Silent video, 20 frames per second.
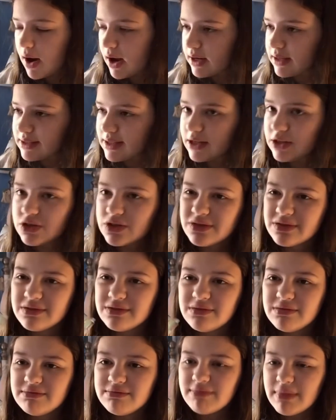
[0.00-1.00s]
and I just
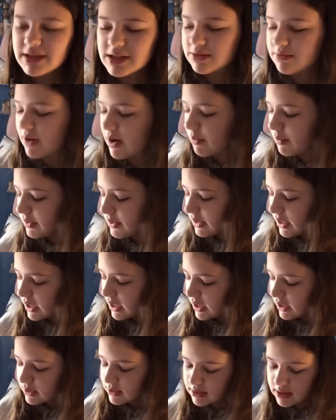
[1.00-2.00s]
to mess around with
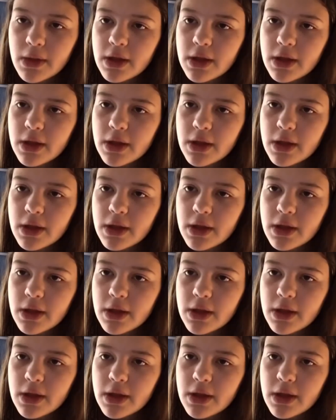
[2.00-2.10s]
this.